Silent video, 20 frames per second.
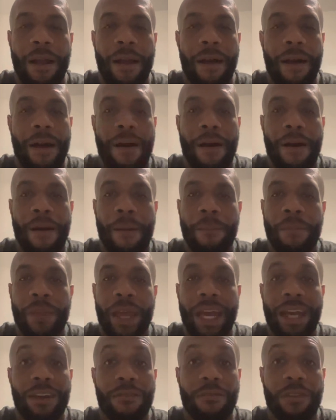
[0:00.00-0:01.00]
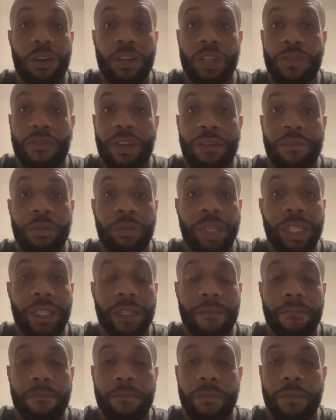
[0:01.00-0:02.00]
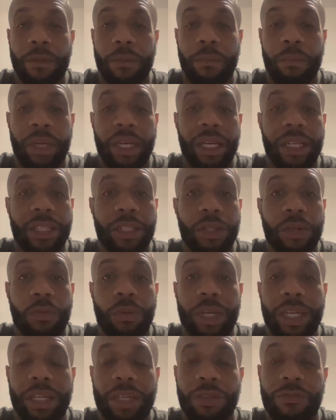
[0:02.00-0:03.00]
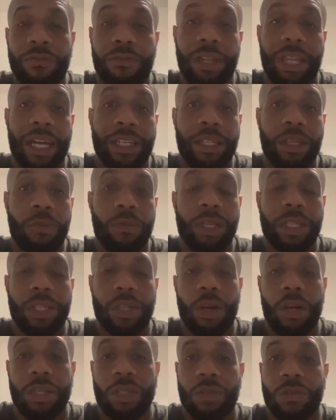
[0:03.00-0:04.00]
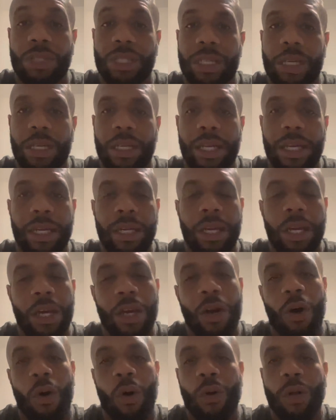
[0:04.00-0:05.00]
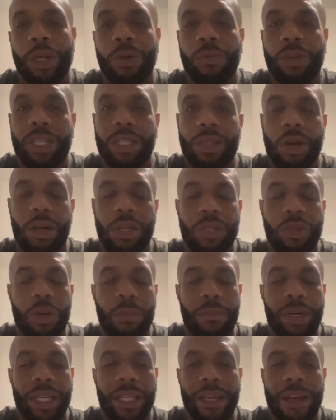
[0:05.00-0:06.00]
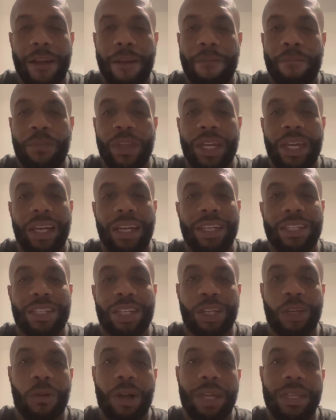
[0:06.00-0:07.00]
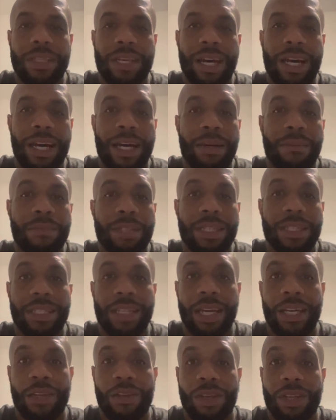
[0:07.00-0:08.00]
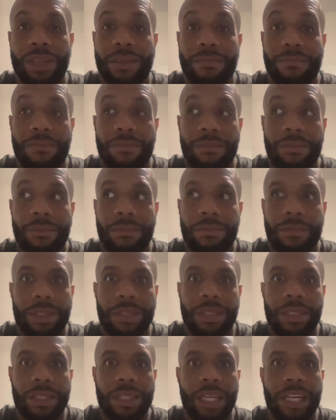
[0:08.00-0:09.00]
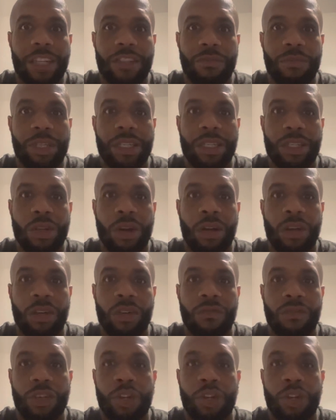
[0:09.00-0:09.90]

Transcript: And the first of every week, be it your week, you feel like your week starts on Sunday or your week starts on Monday, it's a great time to say, this is a chance for me to start over.